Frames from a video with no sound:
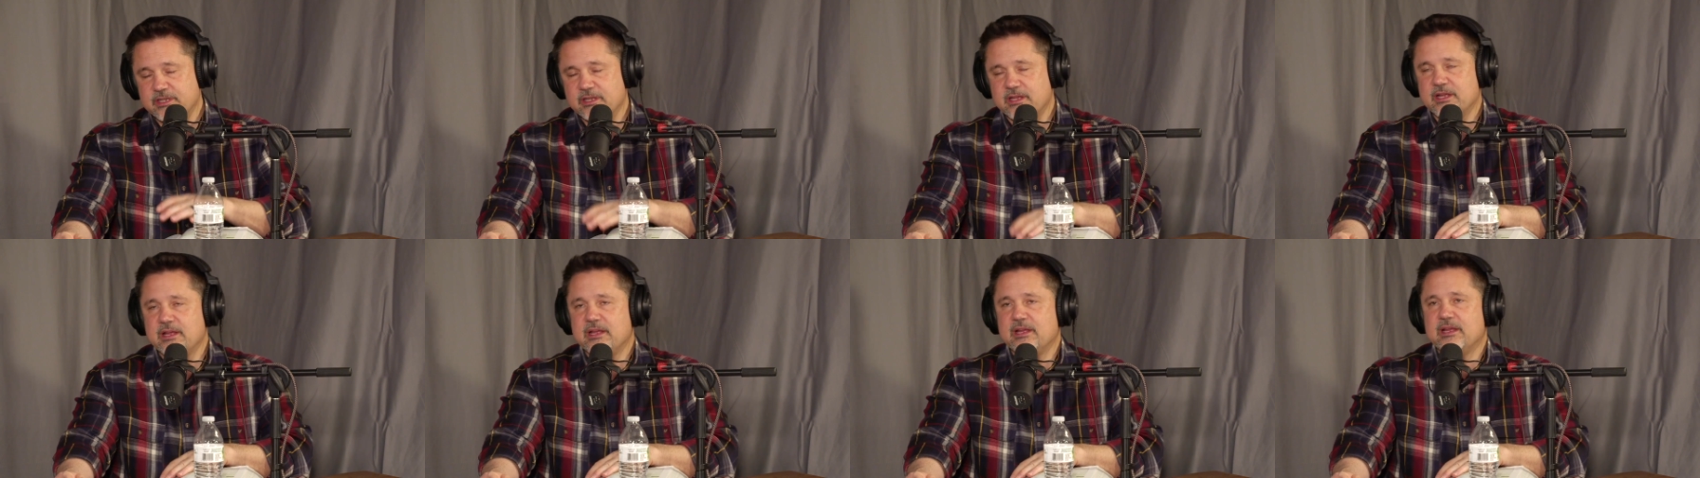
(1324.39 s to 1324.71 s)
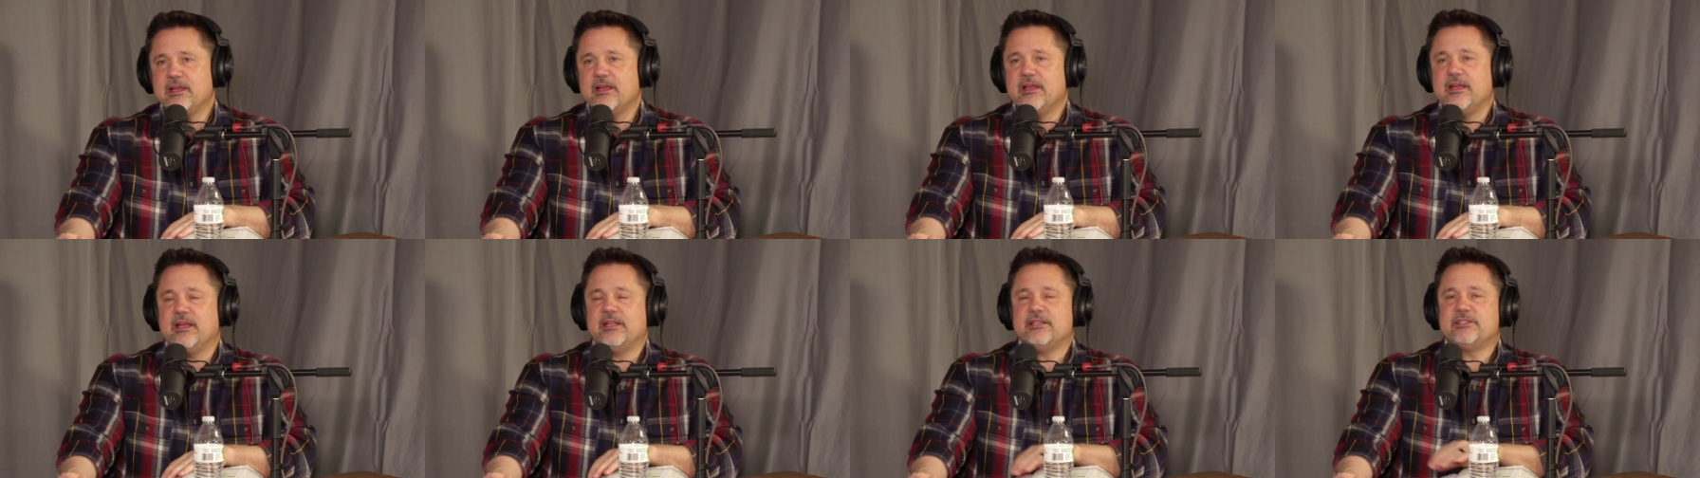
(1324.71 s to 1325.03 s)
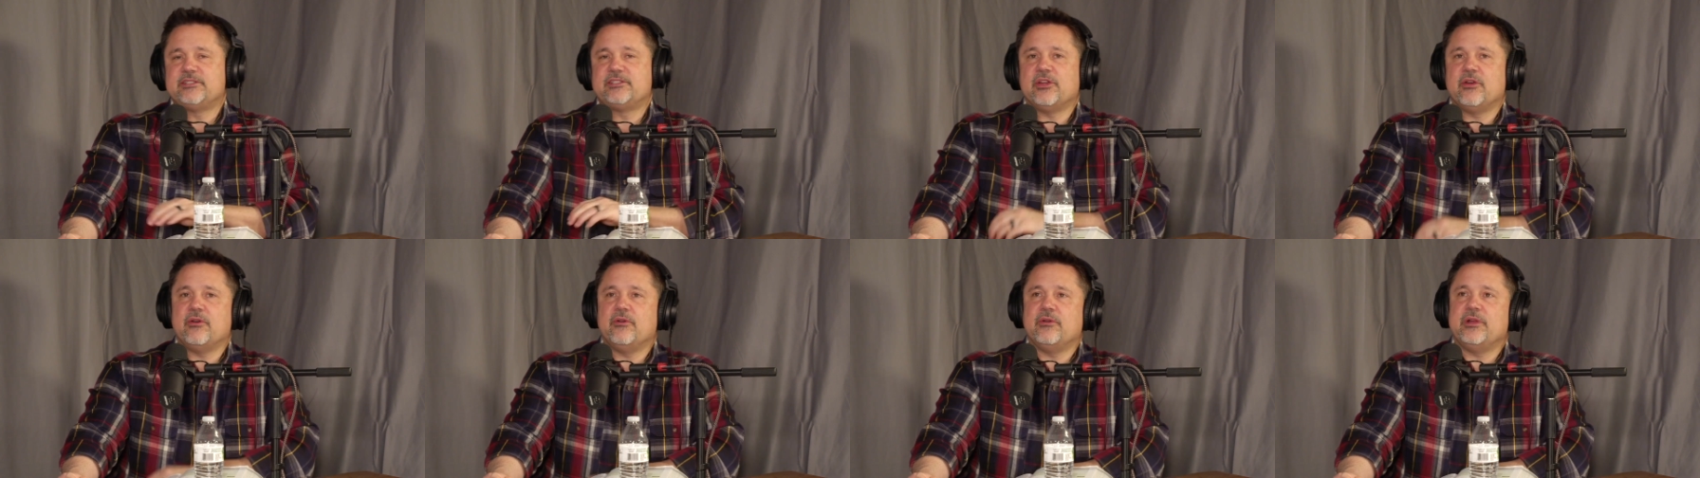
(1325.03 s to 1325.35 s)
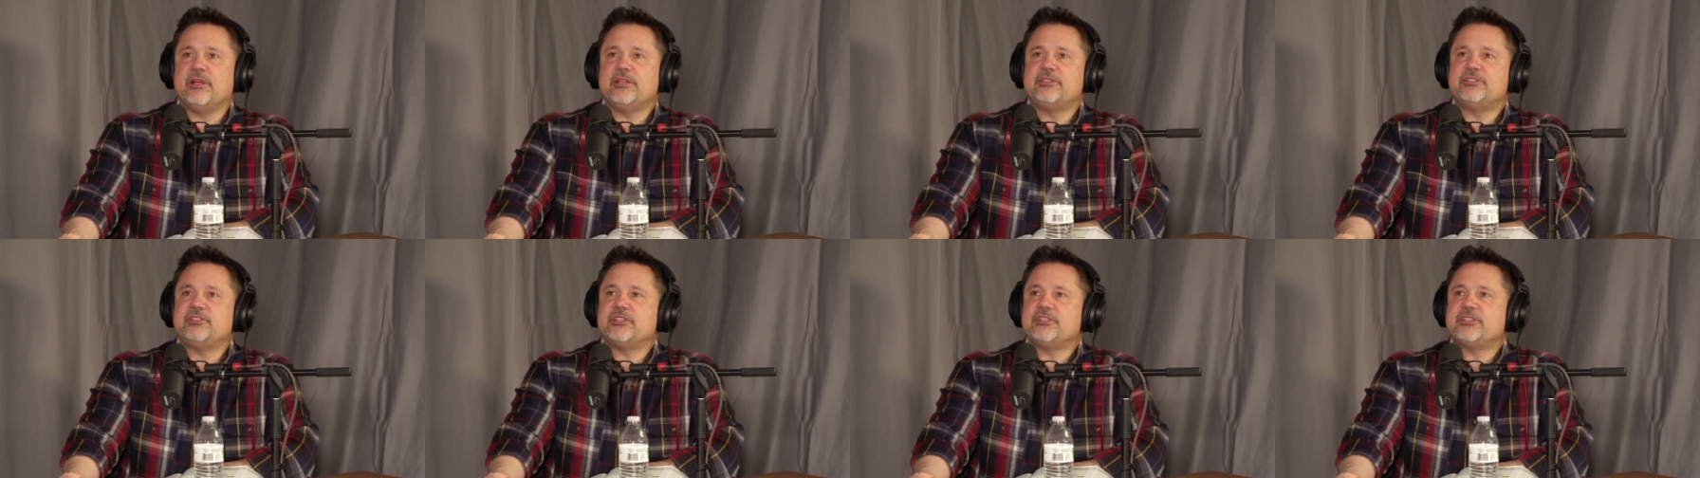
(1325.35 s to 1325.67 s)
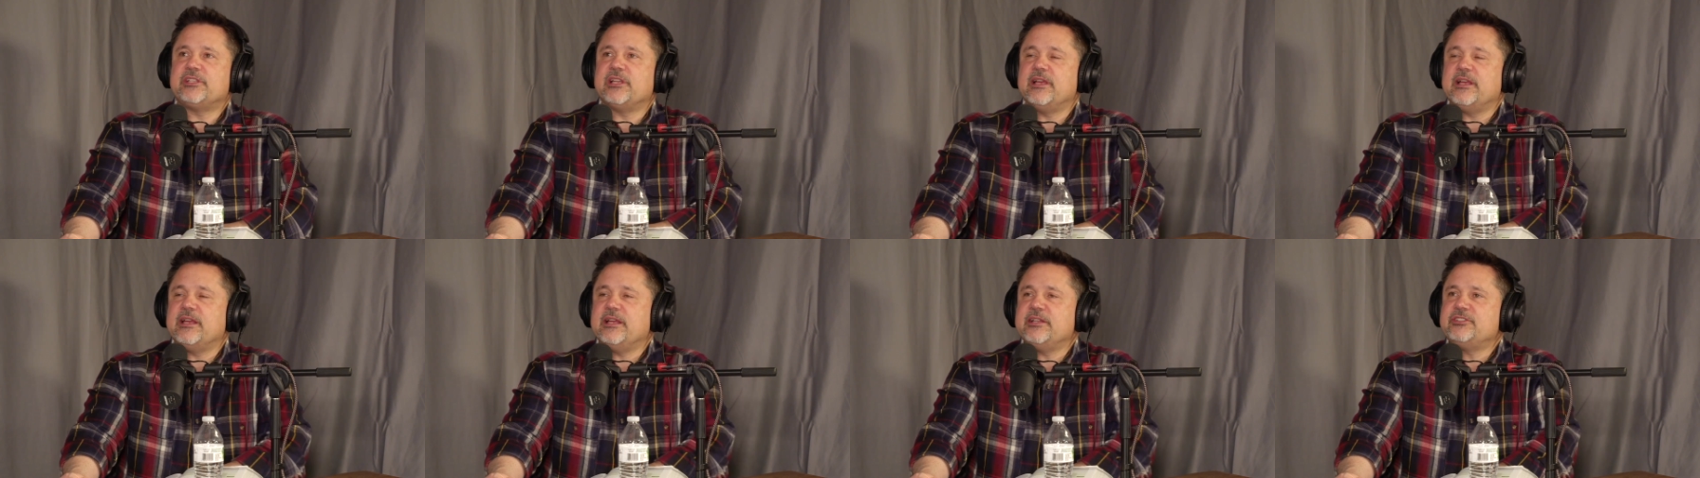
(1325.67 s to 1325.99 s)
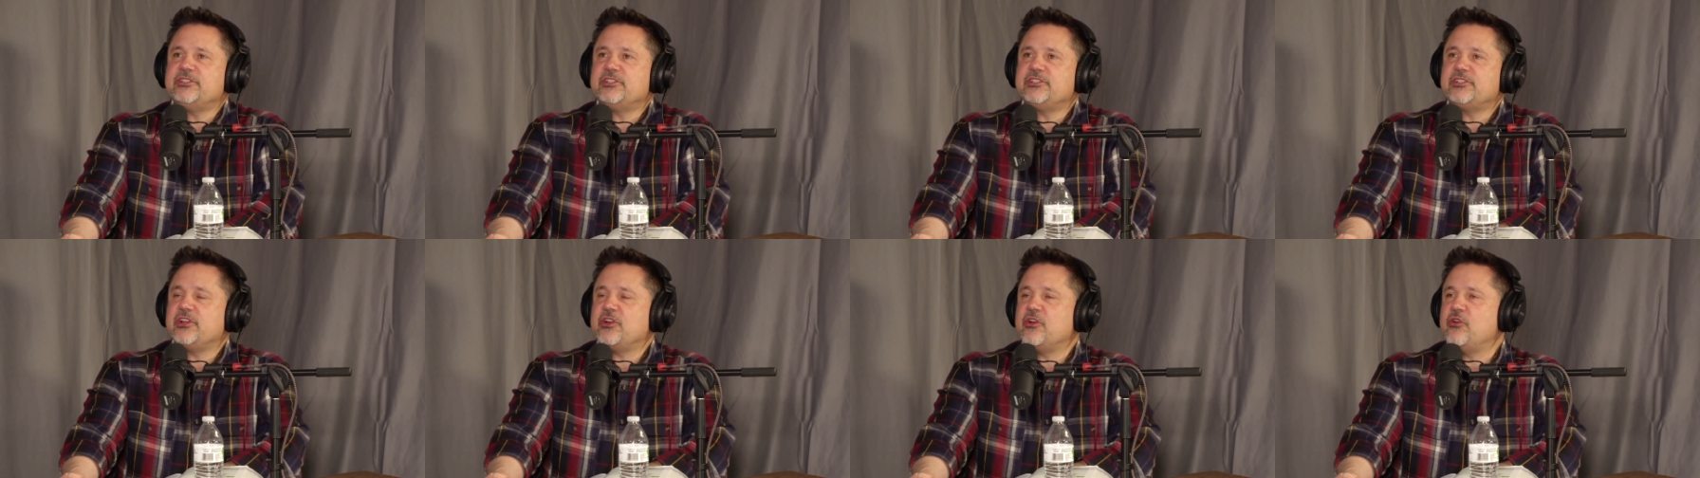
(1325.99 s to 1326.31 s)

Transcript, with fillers: Yeah. And so it's just a it's just a